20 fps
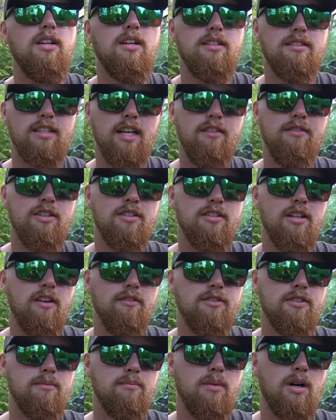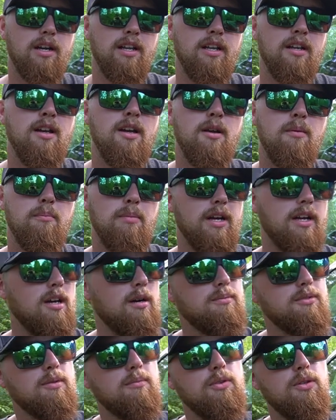Save yourself some money, pick
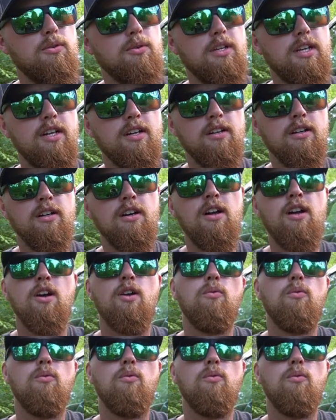up some new gear.